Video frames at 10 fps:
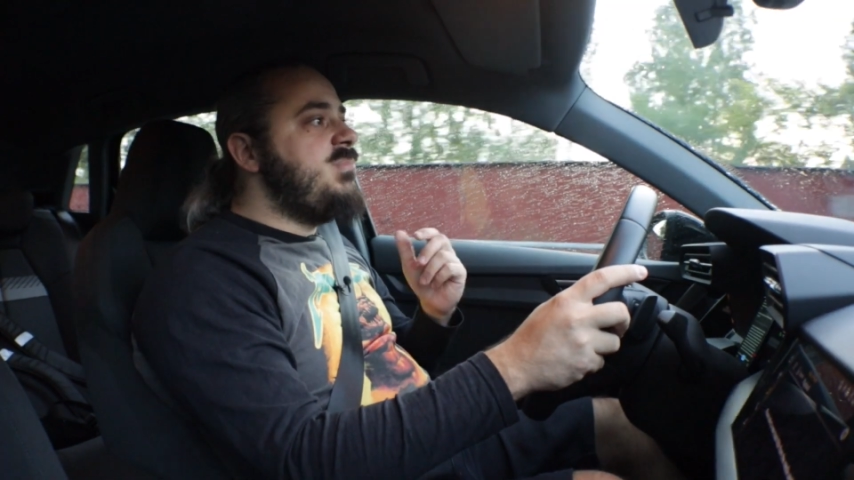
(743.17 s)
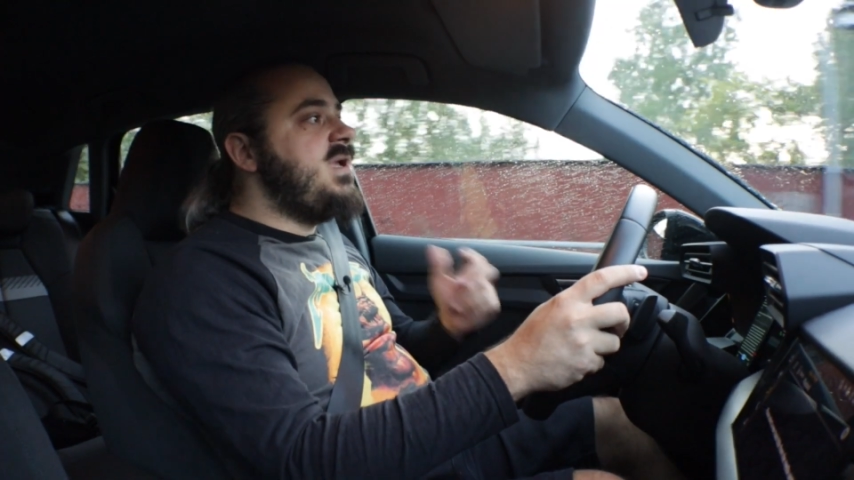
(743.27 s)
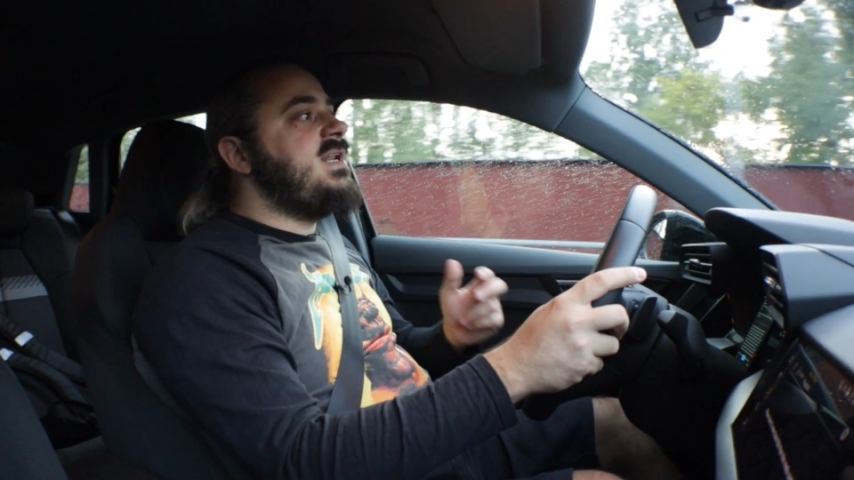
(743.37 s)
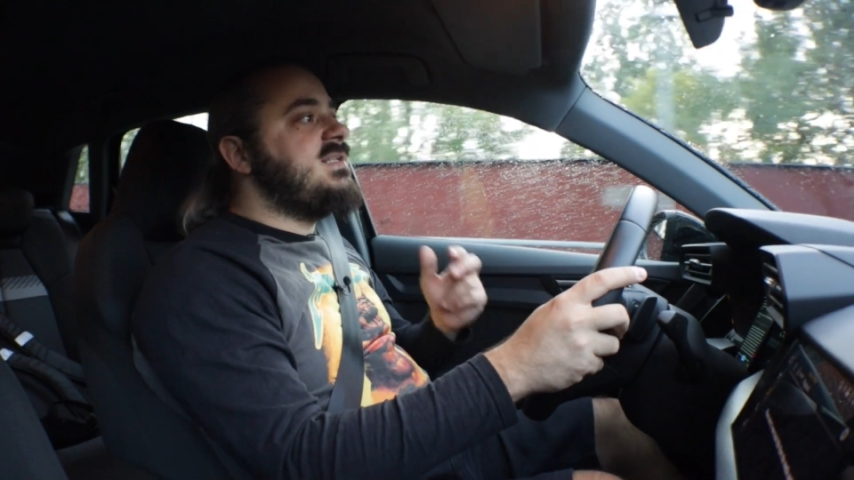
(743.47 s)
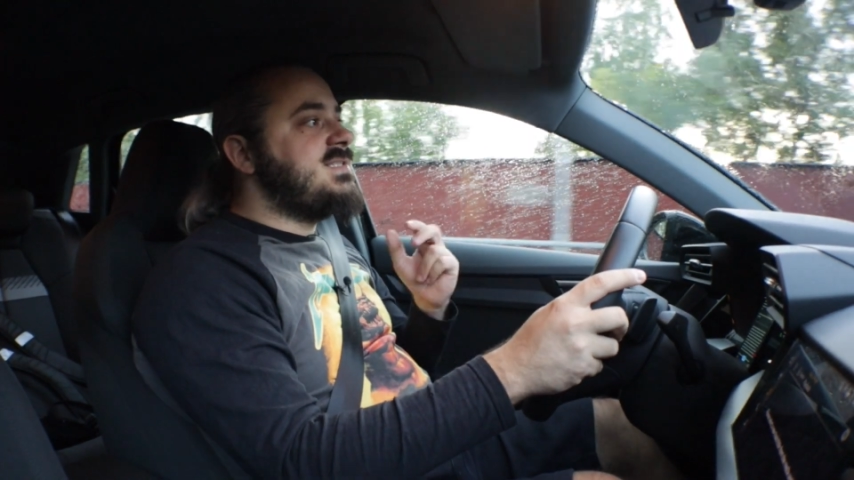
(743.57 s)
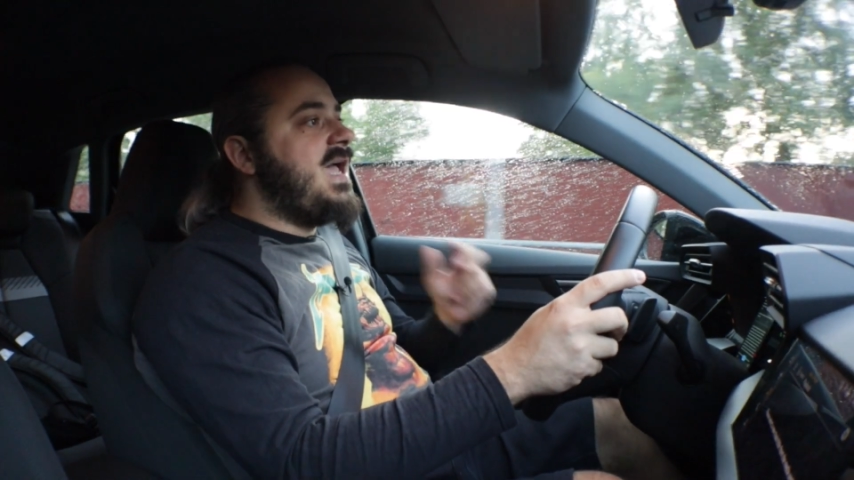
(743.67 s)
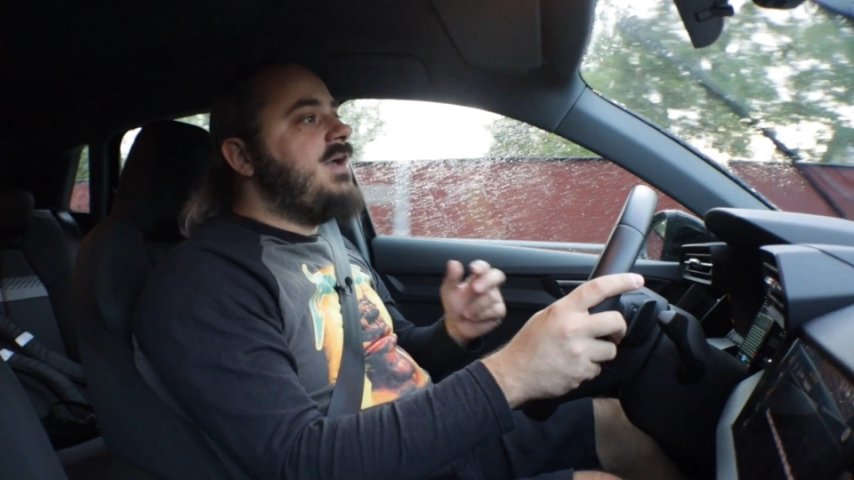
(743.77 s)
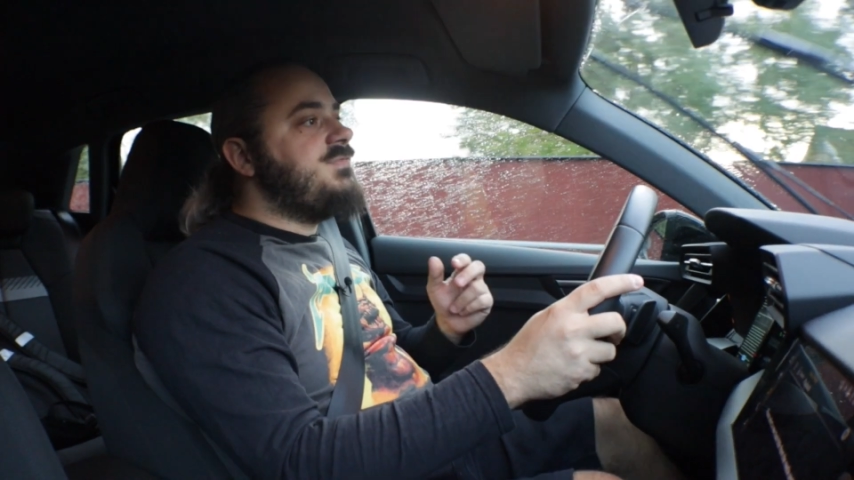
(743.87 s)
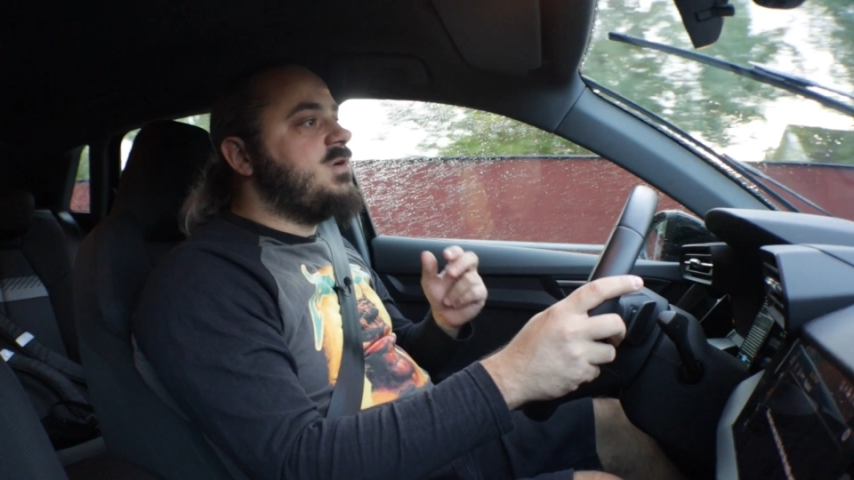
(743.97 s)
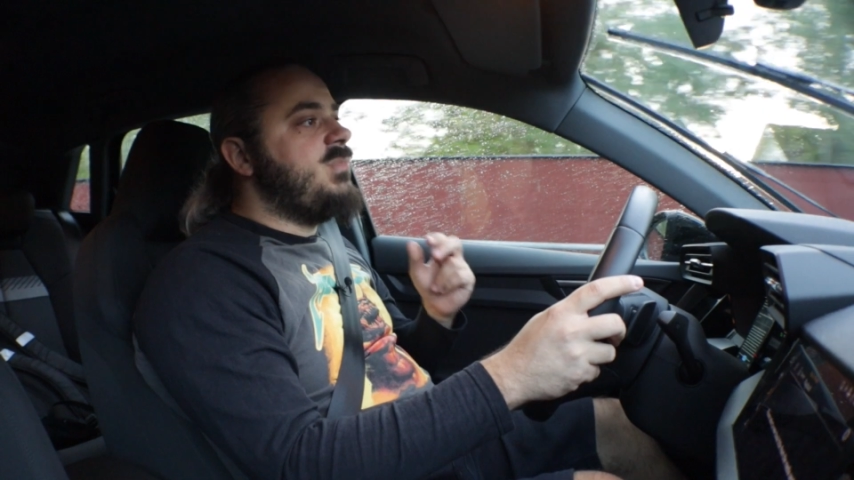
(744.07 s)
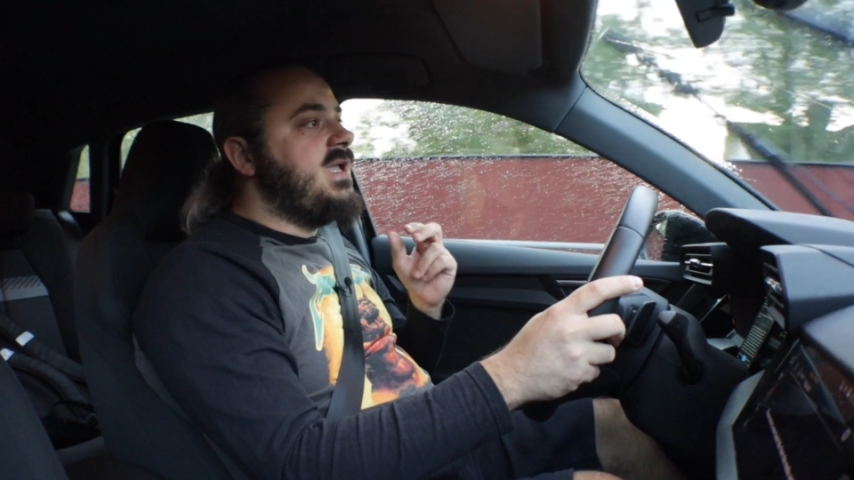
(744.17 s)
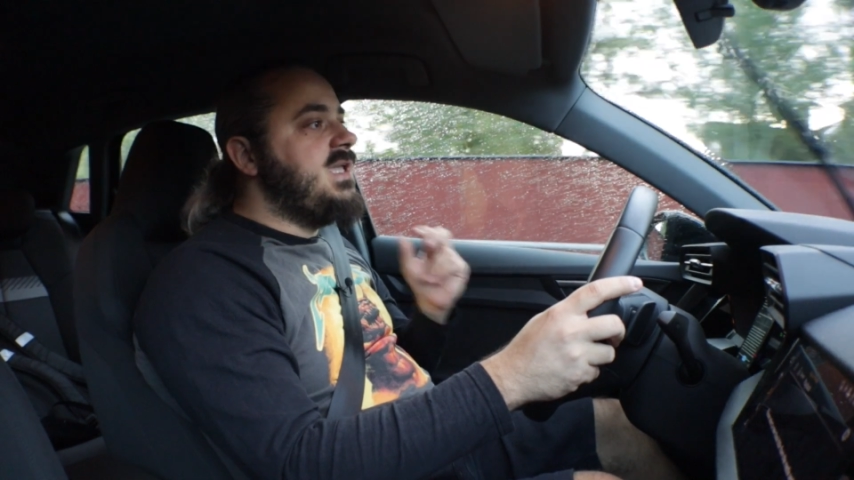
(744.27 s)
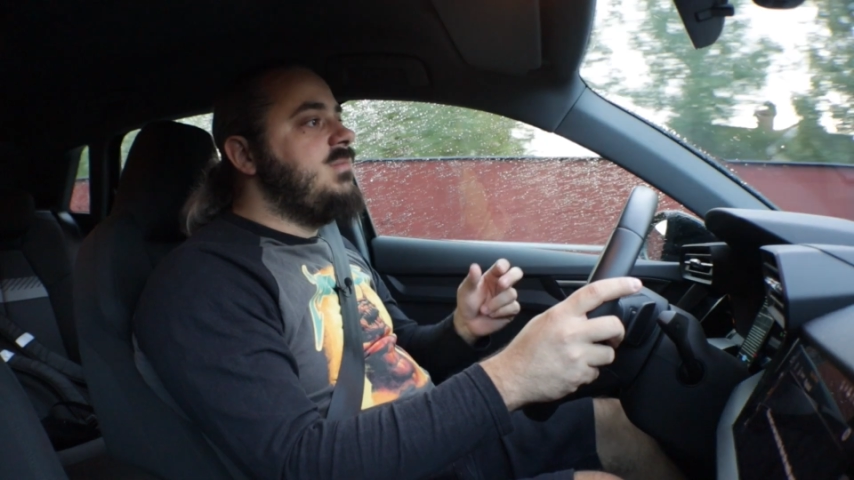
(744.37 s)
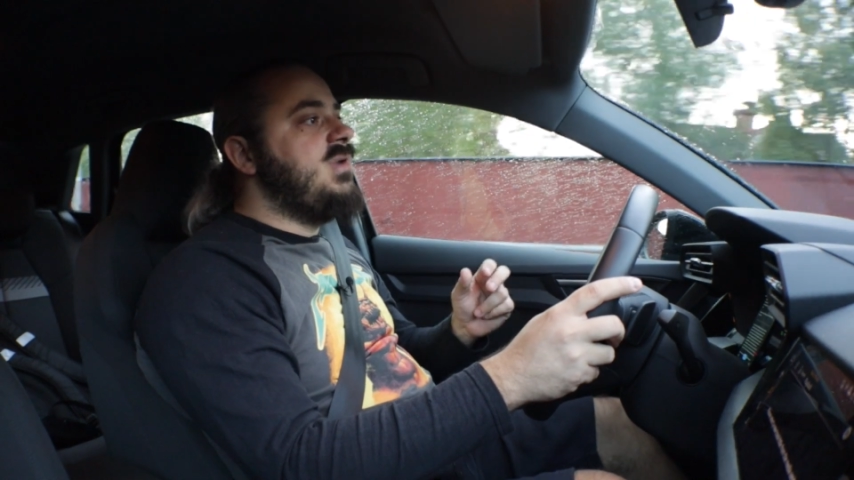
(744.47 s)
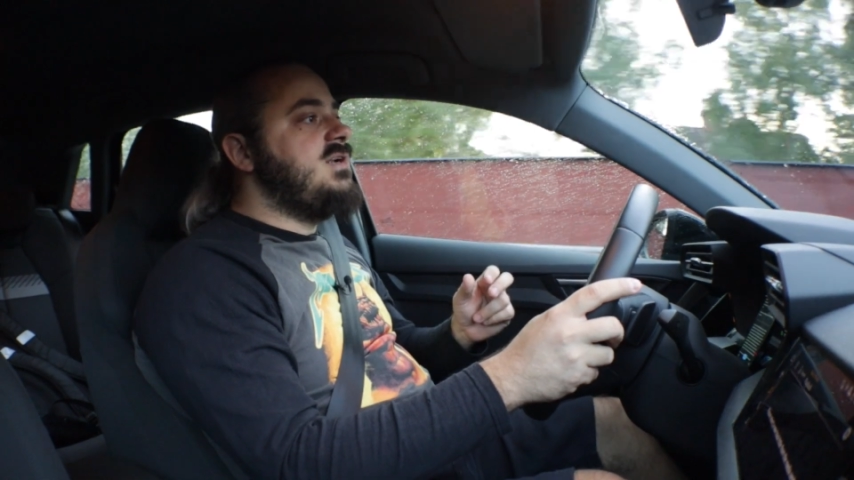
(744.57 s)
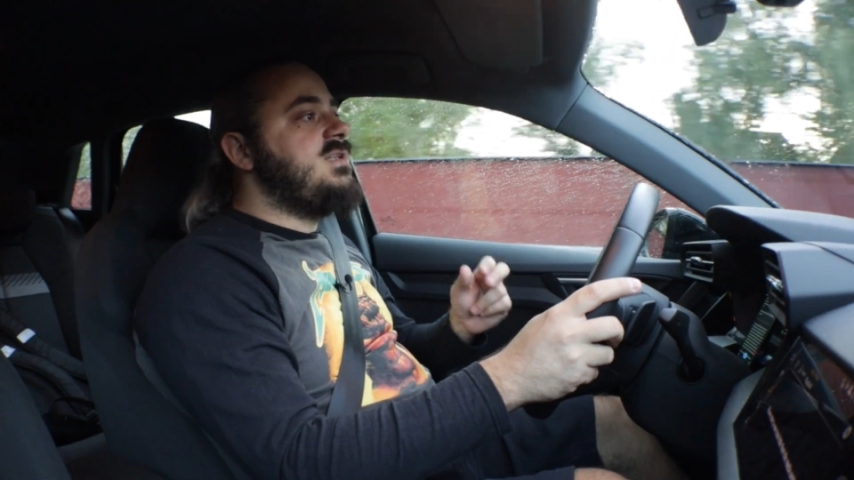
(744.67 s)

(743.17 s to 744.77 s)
minutes after my email,